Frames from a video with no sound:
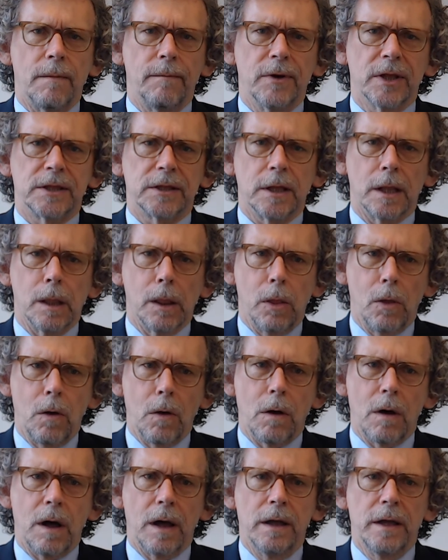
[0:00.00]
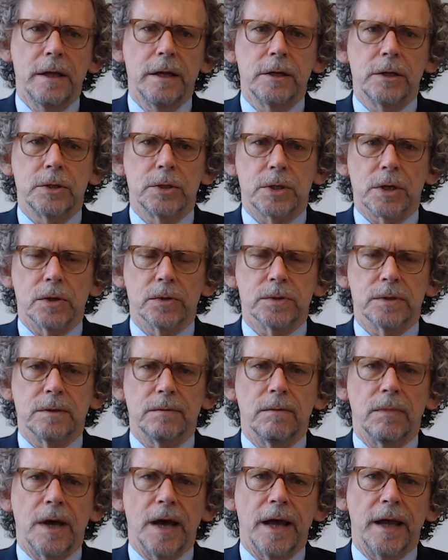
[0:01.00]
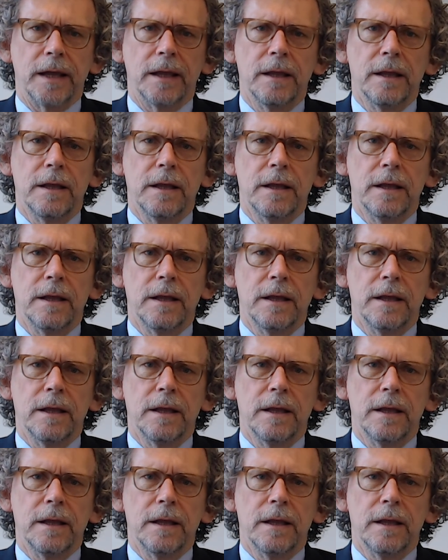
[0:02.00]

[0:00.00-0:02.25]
but the law chosen by